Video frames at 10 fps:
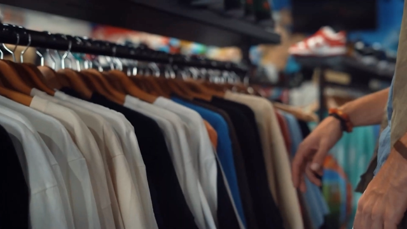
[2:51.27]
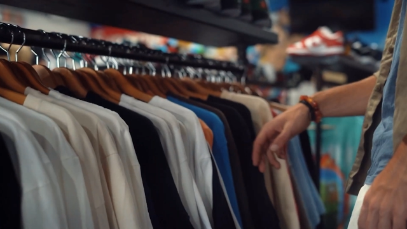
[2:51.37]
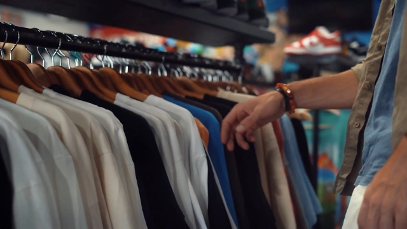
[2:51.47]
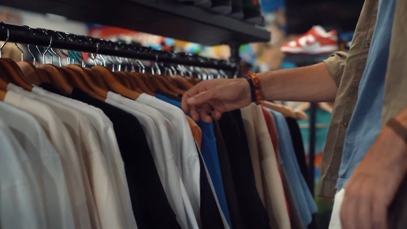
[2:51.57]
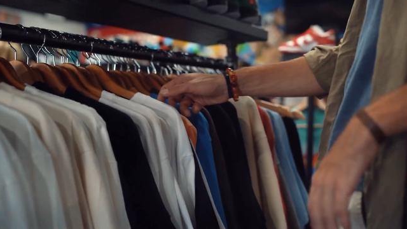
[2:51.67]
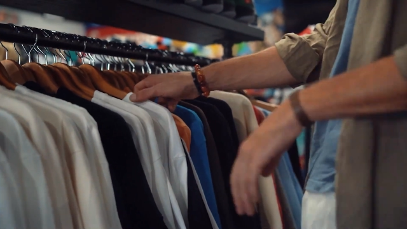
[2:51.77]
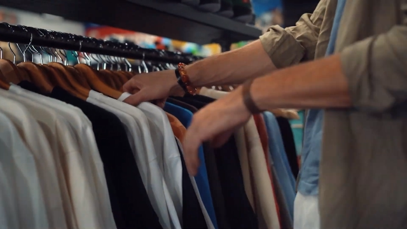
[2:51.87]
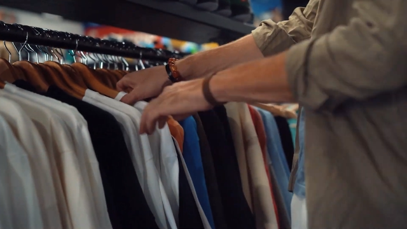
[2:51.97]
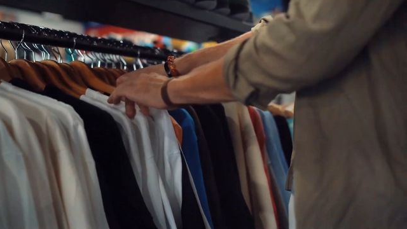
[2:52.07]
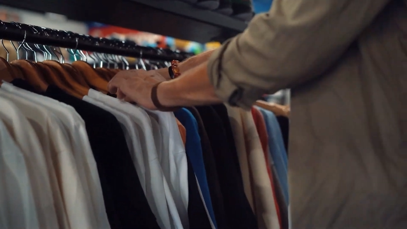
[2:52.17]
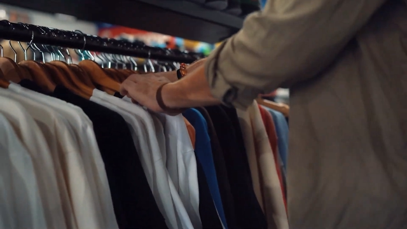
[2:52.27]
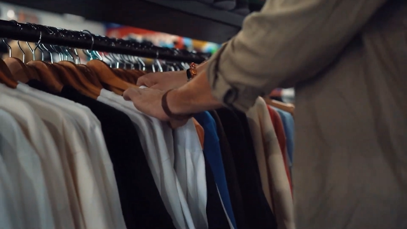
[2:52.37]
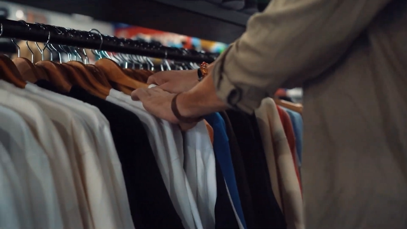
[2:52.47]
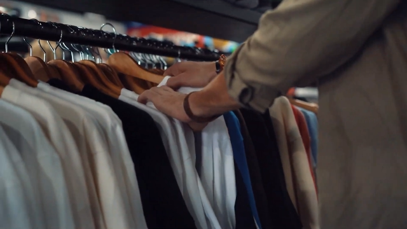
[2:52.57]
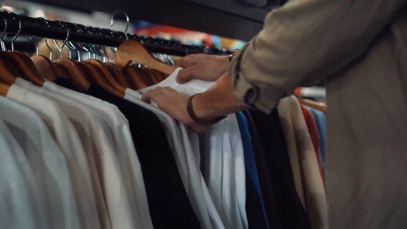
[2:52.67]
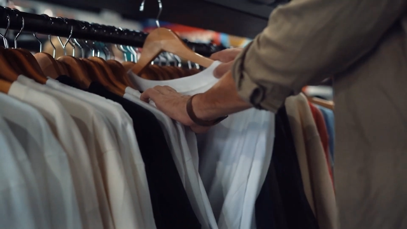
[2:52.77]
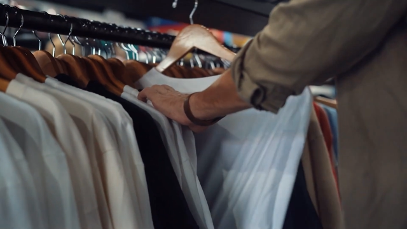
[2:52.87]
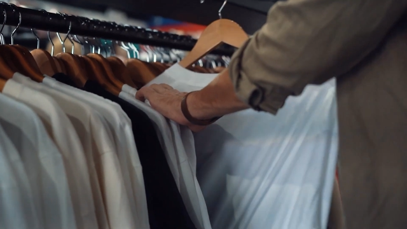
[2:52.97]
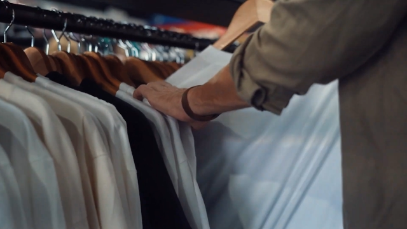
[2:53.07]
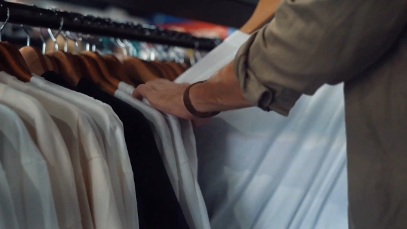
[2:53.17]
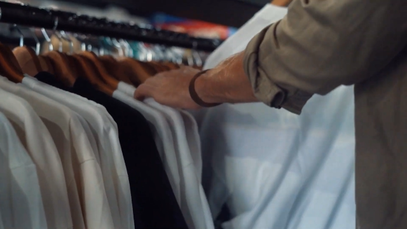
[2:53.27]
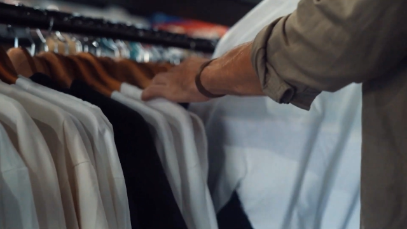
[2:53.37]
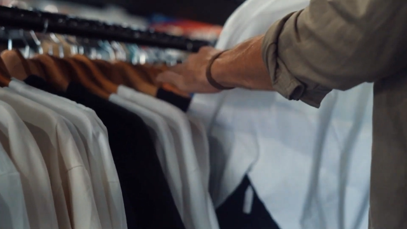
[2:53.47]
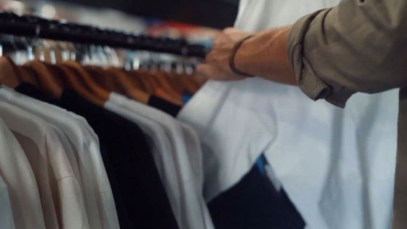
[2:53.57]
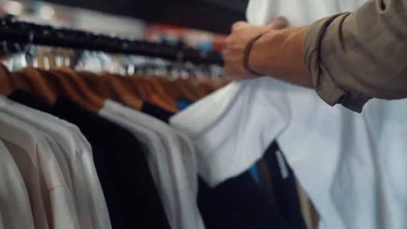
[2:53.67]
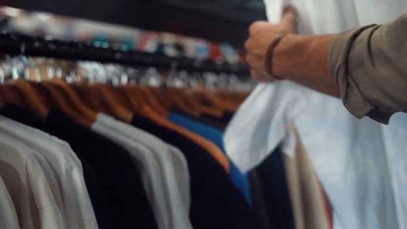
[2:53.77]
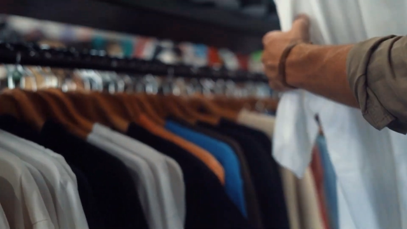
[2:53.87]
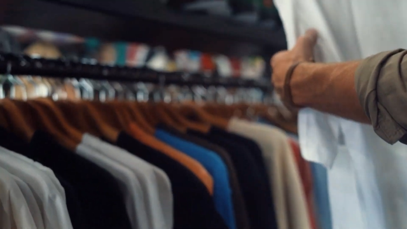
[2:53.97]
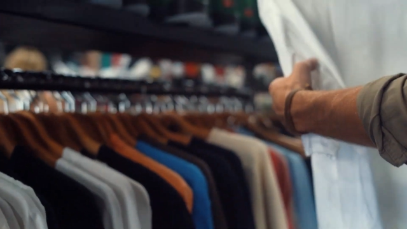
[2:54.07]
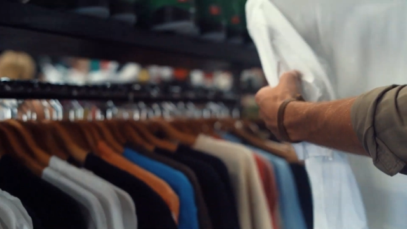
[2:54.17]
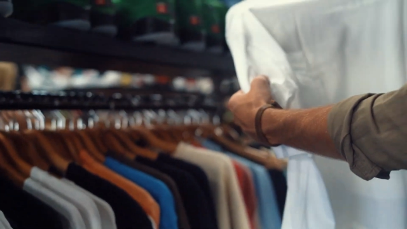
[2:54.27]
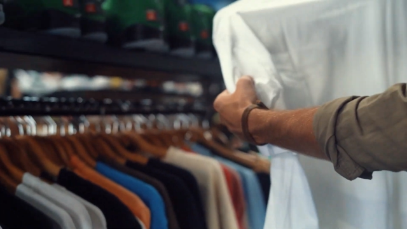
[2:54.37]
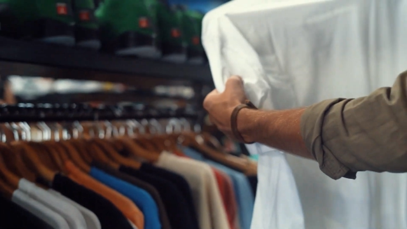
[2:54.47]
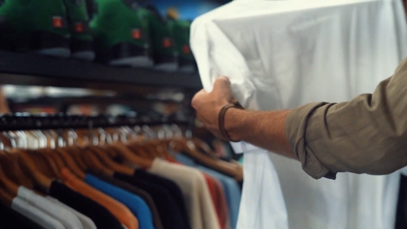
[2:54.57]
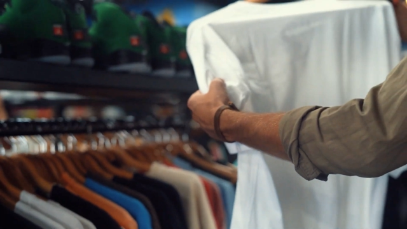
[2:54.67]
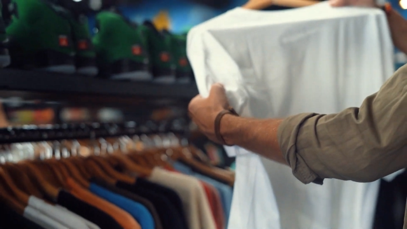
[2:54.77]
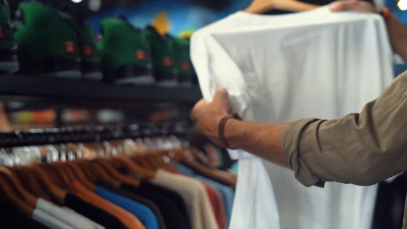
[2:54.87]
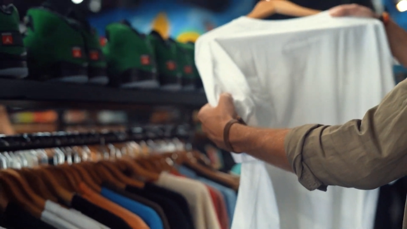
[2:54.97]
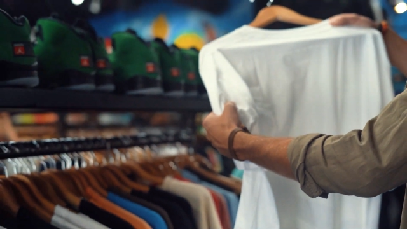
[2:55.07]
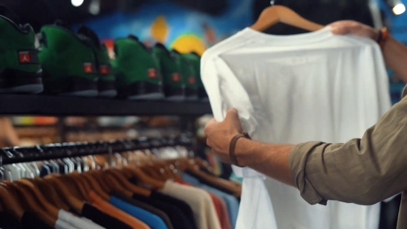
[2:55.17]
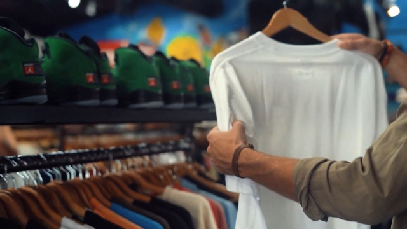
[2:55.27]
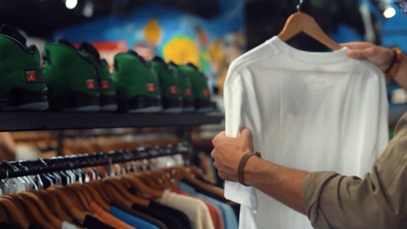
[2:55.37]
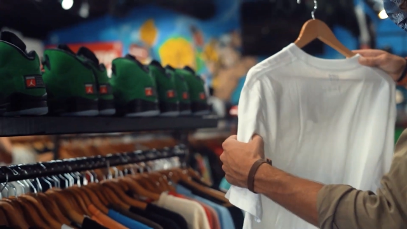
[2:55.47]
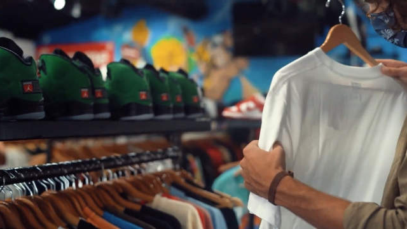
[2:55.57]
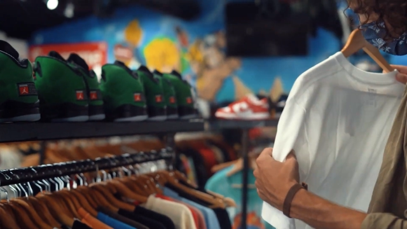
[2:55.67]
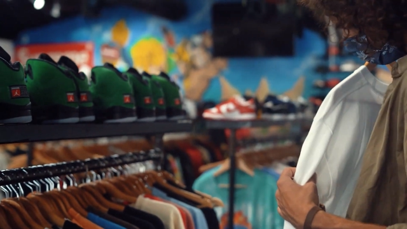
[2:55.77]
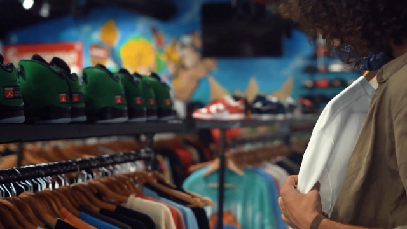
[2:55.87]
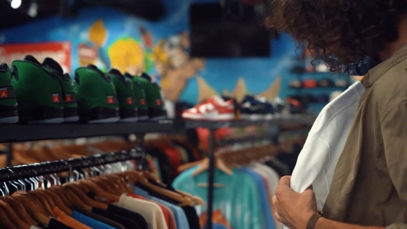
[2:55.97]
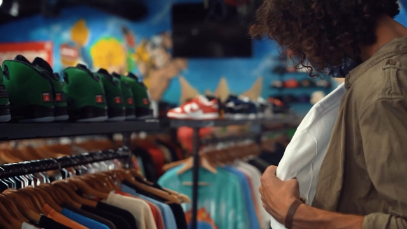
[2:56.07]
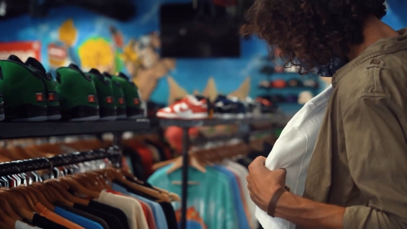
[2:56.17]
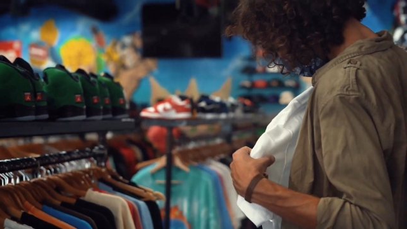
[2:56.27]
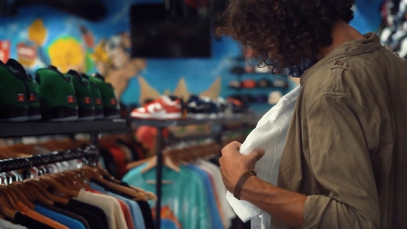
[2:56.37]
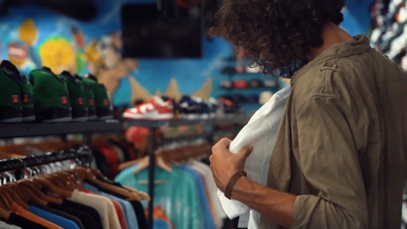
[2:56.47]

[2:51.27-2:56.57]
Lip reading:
(no speaker visible)